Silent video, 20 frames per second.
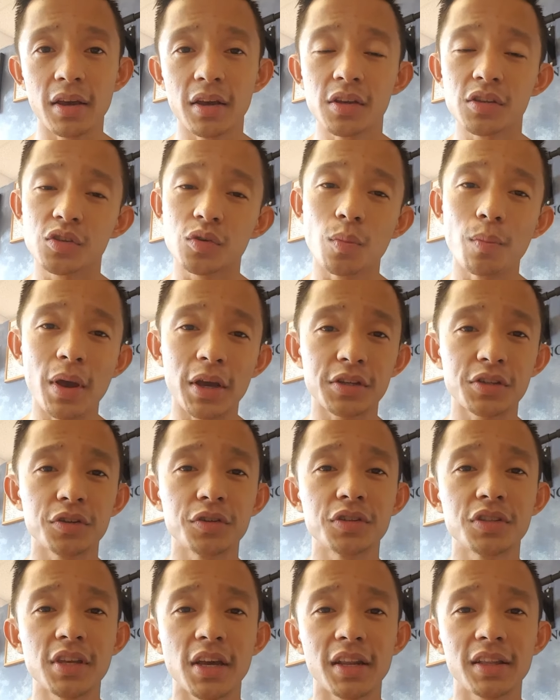So make sure you're
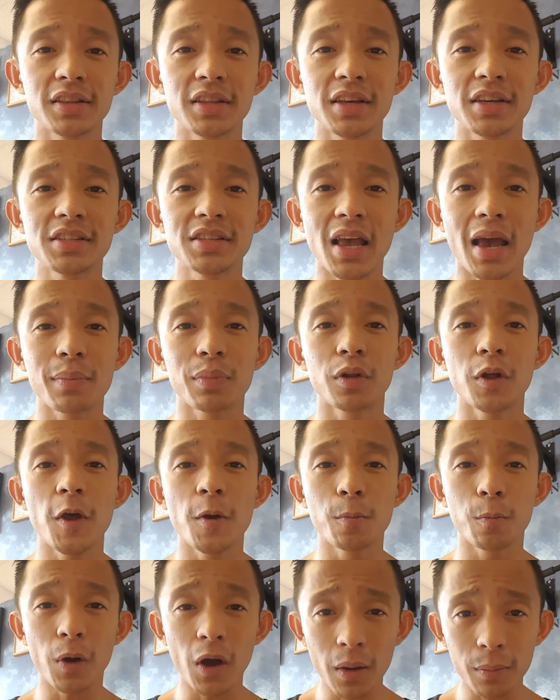setting the example in
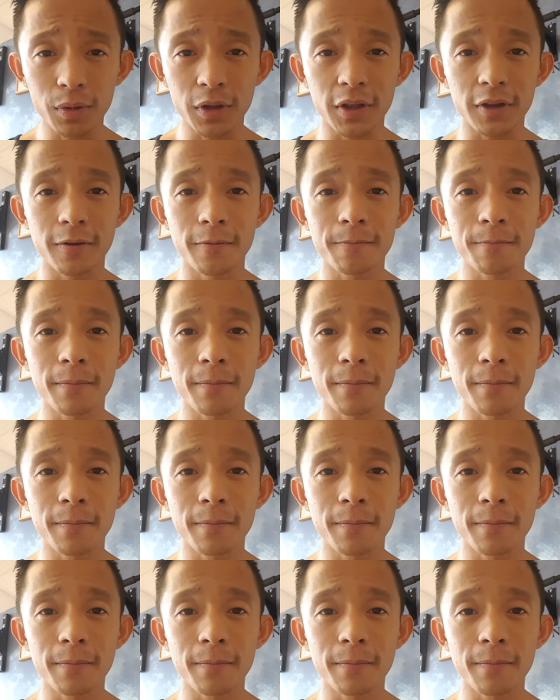public